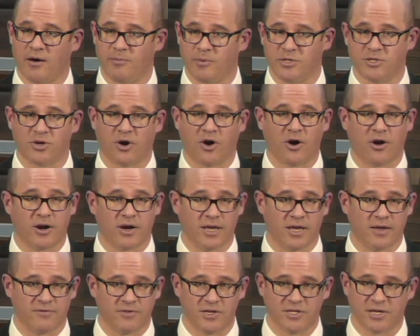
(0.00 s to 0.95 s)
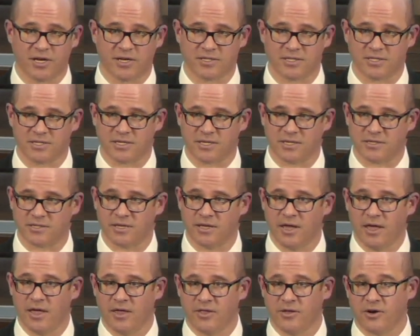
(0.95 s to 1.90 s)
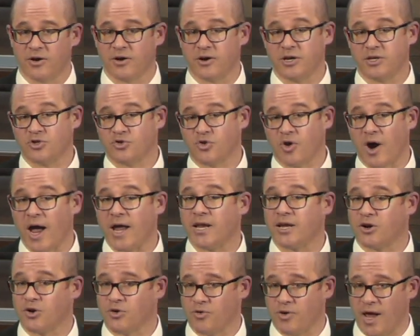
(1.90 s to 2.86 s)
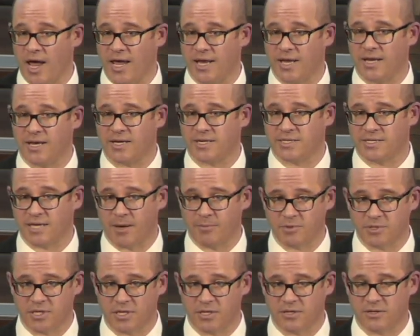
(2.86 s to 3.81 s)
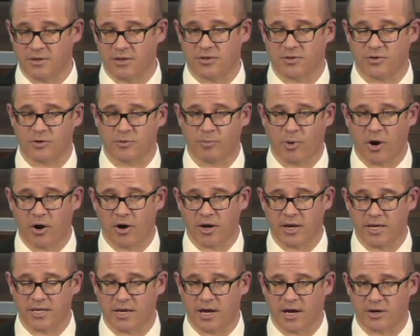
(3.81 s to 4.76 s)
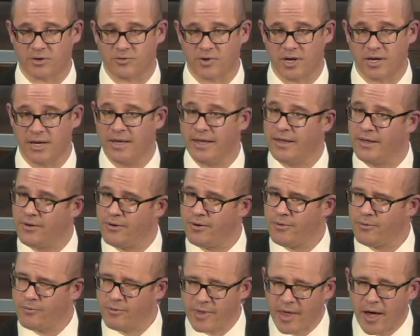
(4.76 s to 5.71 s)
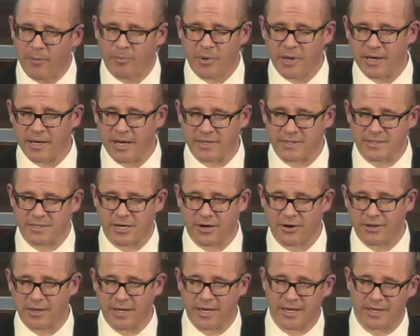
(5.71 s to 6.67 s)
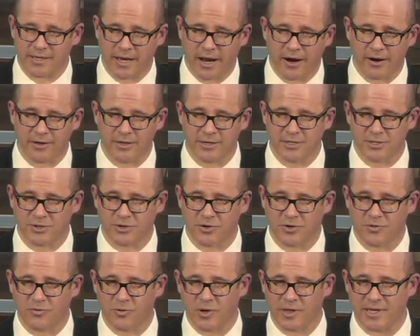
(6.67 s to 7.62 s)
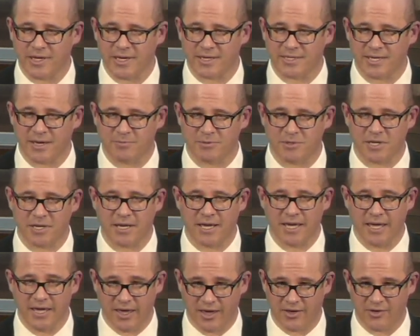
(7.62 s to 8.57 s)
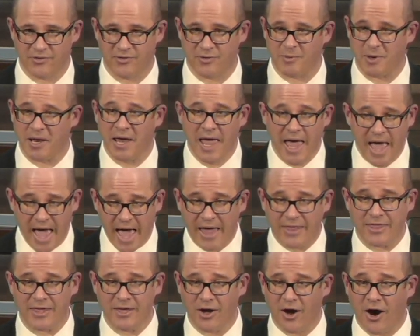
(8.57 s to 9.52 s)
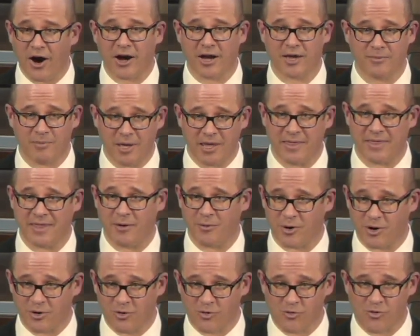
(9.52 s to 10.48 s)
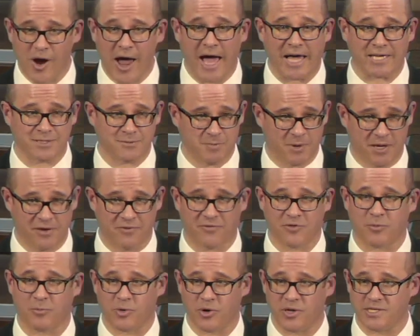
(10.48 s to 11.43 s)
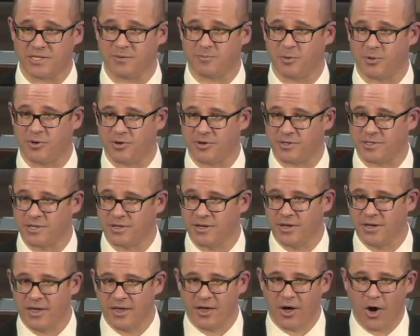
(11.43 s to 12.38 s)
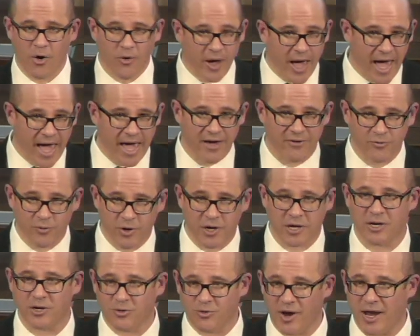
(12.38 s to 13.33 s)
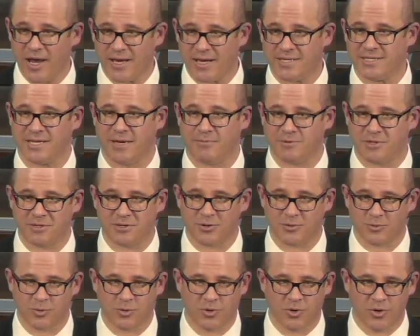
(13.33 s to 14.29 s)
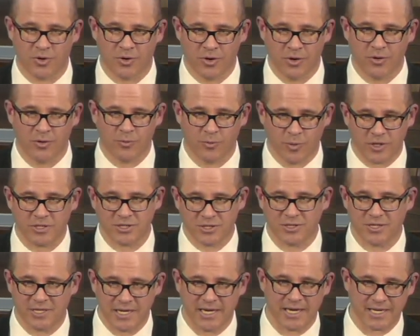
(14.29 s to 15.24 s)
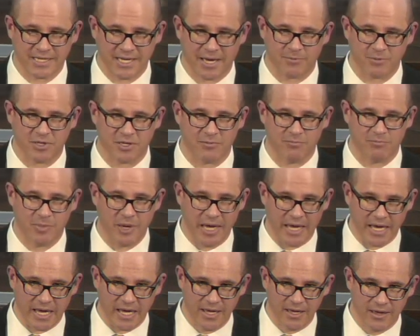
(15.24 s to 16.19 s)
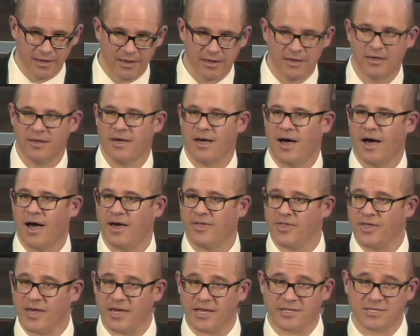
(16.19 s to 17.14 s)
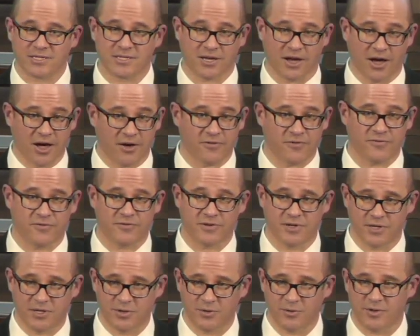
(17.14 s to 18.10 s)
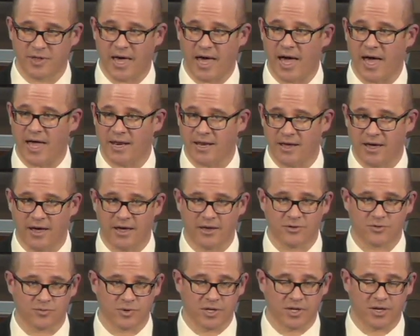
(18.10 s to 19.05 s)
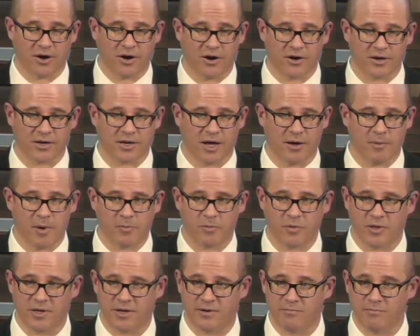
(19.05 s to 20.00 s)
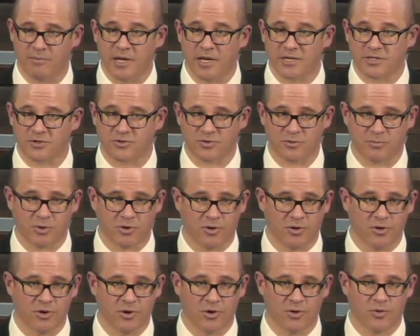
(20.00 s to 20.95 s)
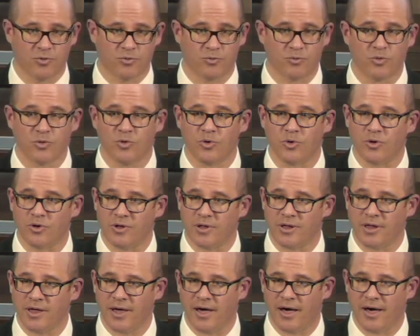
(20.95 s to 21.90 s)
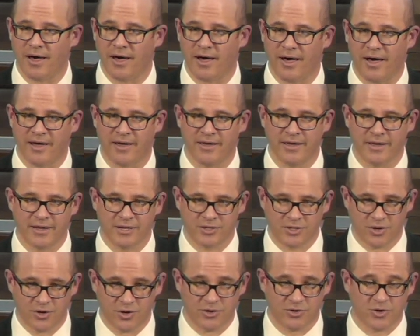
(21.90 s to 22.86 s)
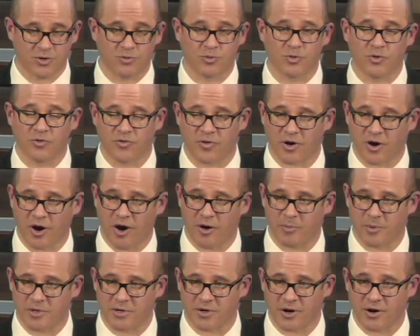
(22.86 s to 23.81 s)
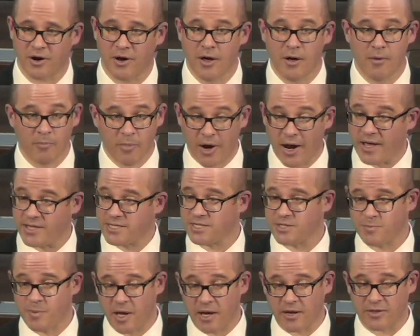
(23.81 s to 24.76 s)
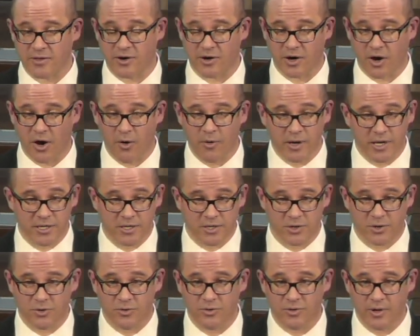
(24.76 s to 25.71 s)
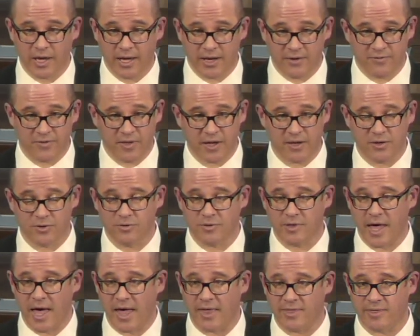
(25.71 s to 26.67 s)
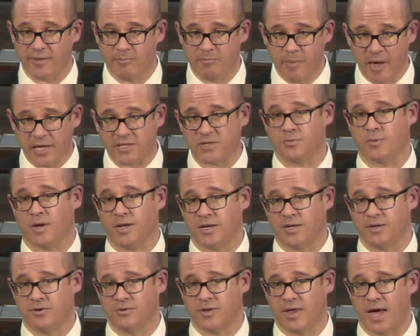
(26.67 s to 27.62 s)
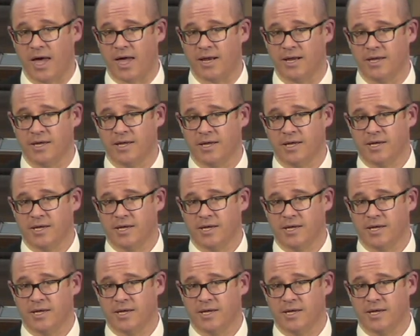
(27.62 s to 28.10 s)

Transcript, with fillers: a majority of the justices. They're going to try to create an exception to the third-party doctrine without being necessarily entirely sure of what the exception is. I mean, at the argument, they were grasping for principles. Okay, if we're going to create an exception to the rule, what should the exception be? I think it's tough to do that. It's really hard to come up with an administrable rule to rule for Carpenter, but I suspect they're going to, and if they do that, the best way to do that